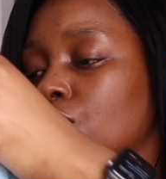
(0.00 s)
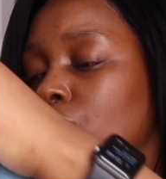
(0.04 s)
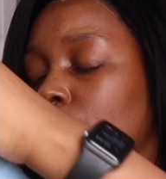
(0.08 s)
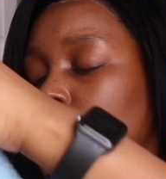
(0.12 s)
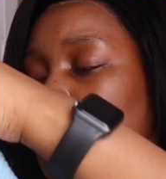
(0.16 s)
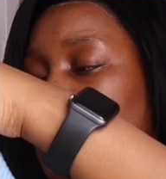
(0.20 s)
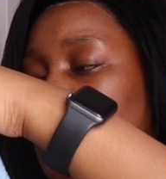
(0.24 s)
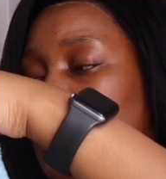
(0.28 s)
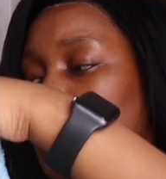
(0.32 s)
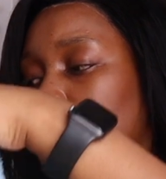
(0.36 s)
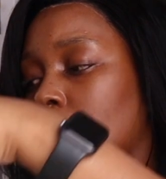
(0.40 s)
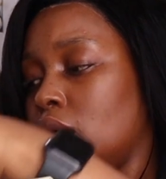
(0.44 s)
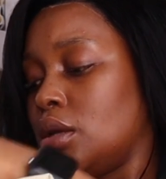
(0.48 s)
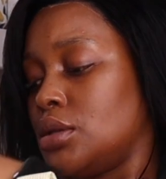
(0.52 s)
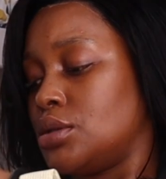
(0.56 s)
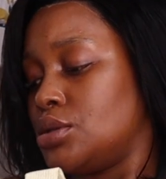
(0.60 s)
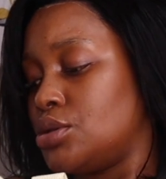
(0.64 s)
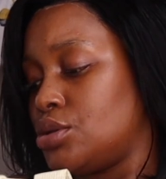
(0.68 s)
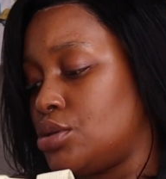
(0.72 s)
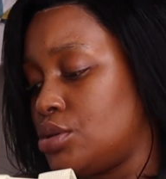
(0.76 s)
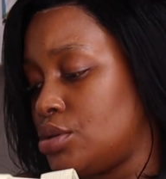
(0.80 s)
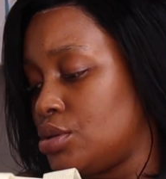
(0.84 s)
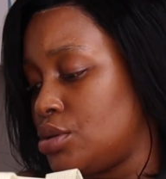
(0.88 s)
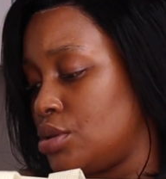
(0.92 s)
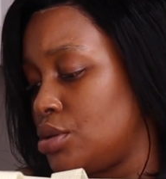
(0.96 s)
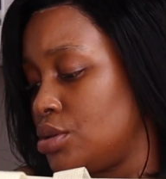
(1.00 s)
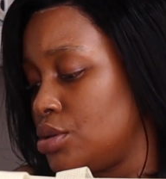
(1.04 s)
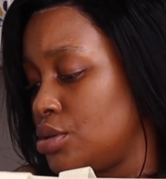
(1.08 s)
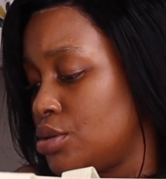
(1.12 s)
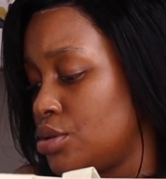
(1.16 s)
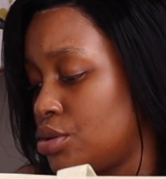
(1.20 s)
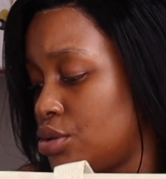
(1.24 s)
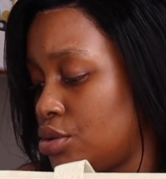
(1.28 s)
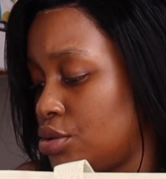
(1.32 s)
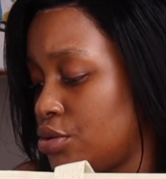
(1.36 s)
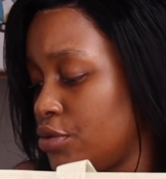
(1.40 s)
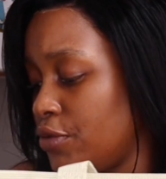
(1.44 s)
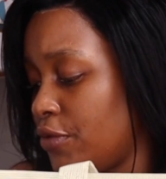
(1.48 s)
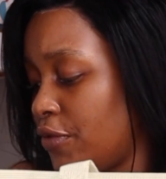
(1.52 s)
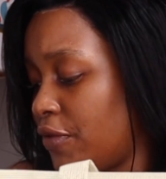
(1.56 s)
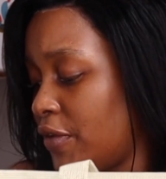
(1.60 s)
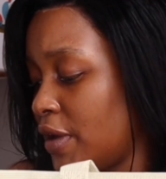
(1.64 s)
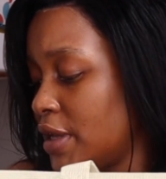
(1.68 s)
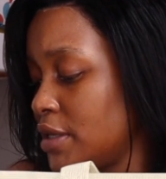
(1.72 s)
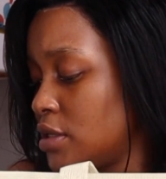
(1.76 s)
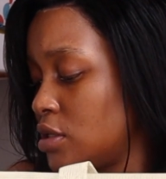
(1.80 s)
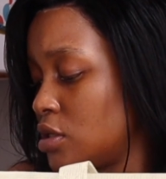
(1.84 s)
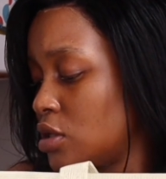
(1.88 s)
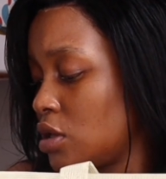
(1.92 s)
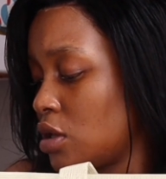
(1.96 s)
yeah, 2
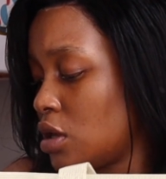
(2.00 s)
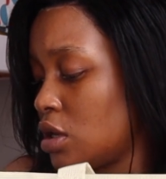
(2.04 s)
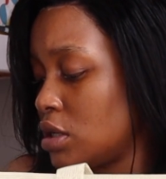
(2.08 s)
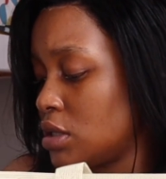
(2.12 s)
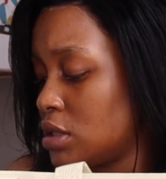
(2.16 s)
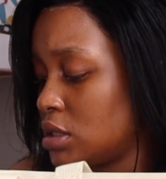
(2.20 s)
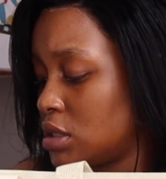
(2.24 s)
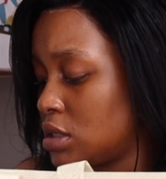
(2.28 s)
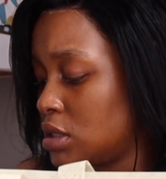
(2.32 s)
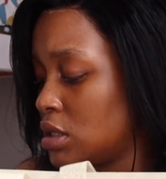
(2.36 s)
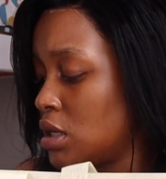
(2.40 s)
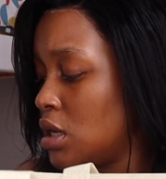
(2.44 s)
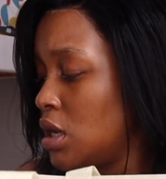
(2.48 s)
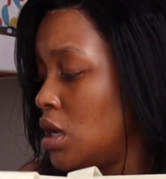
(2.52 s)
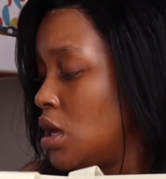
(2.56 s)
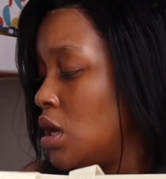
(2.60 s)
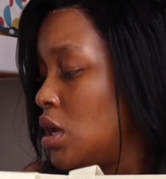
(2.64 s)
face slots.